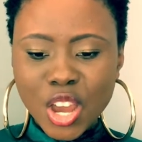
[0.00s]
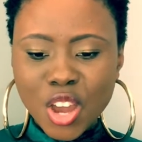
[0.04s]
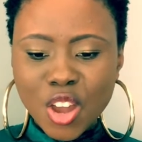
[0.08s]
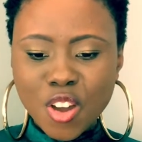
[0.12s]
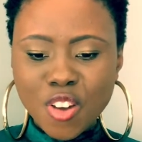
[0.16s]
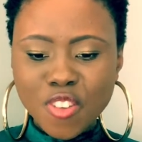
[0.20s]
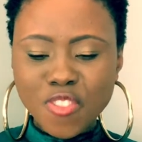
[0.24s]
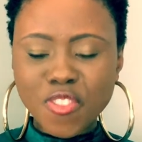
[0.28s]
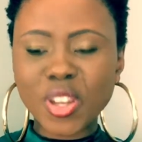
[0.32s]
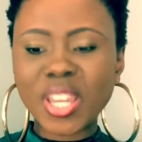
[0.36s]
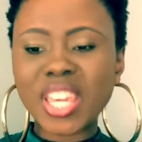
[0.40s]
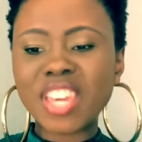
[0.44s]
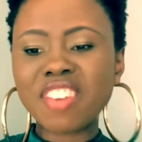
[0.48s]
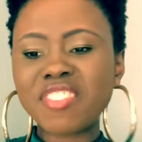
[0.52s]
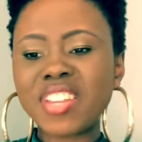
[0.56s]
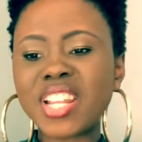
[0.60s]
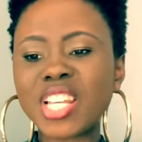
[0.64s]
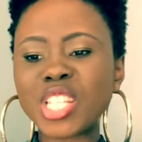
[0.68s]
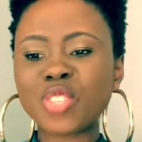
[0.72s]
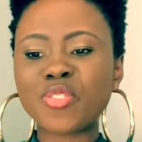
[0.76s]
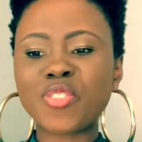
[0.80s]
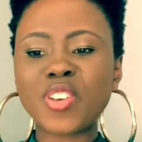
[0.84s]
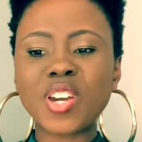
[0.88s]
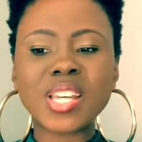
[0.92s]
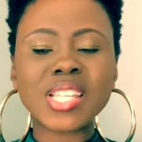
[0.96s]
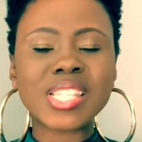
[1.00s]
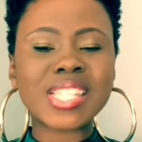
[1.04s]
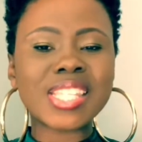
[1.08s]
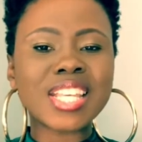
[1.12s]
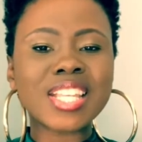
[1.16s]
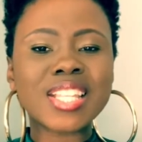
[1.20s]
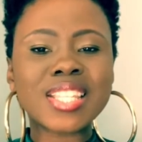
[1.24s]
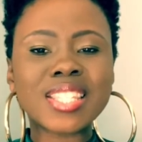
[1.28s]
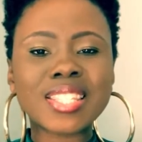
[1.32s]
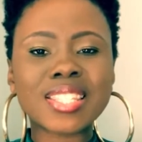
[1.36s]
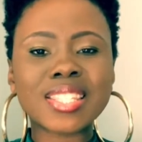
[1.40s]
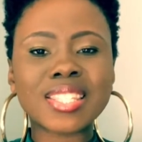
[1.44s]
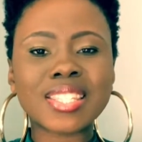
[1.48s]
Forgiveness, first,
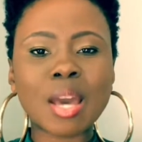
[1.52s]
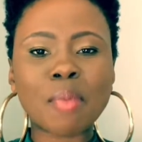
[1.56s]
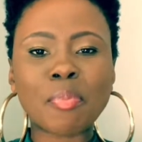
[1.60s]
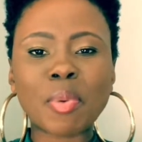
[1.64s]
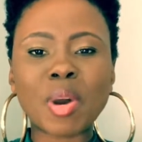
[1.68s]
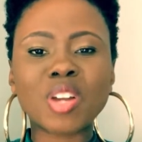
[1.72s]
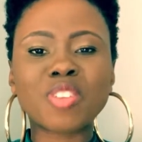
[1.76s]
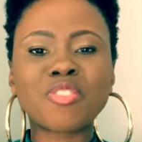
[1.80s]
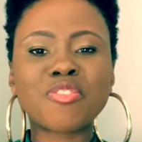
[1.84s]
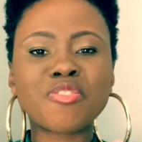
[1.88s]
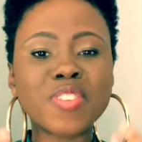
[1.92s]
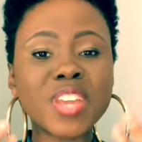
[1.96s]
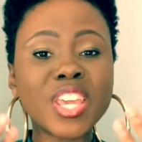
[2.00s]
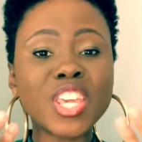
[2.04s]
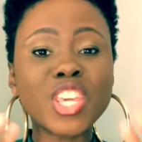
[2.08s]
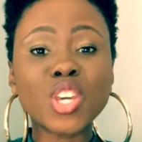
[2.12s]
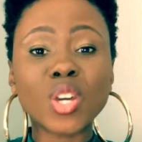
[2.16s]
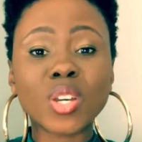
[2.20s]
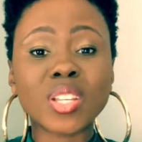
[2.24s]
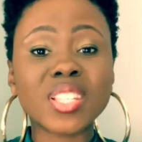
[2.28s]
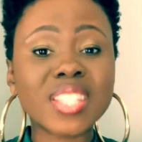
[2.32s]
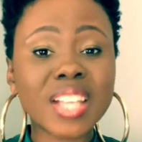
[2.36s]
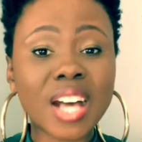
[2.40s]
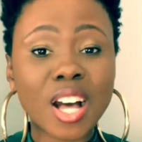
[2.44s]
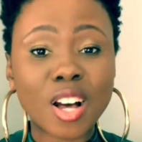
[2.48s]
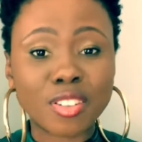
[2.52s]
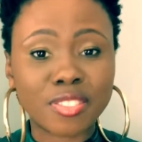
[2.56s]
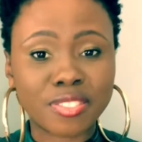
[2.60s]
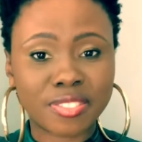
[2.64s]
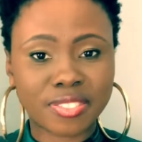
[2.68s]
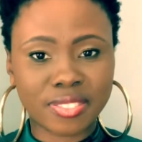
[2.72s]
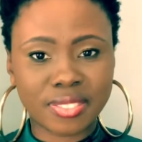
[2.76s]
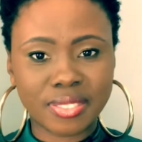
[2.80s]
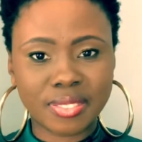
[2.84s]
it's about freeing yourself.